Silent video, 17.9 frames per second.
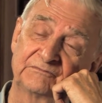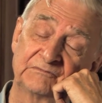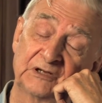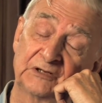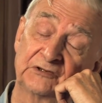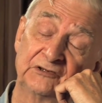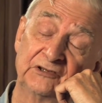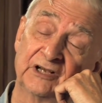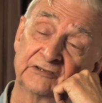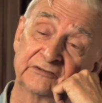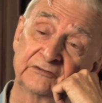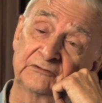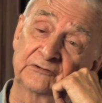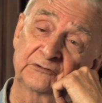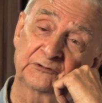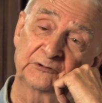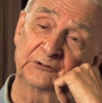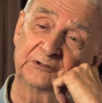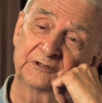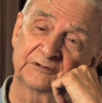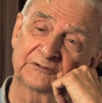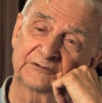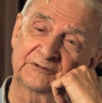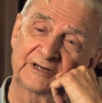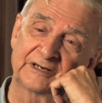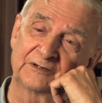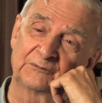a dozen
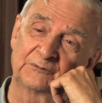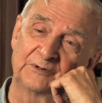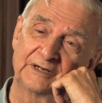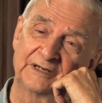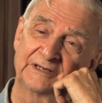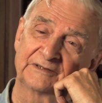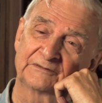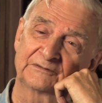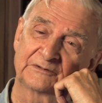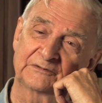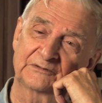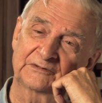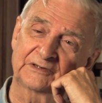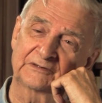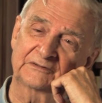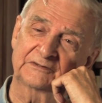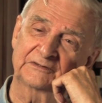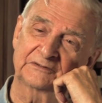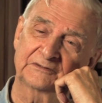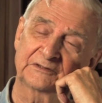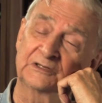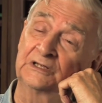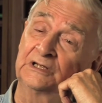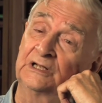students right away as assistants,